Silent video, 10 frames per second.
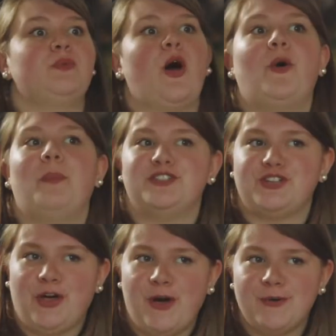do a whole
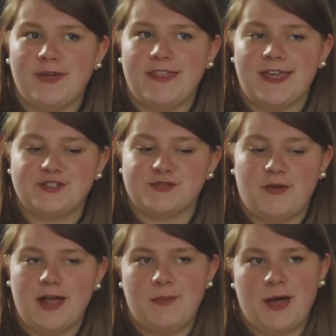bunch of coke and then just
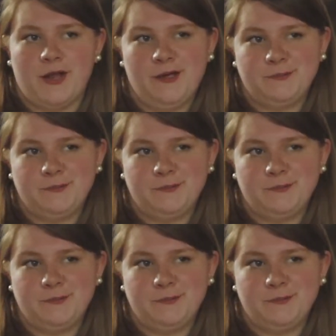write about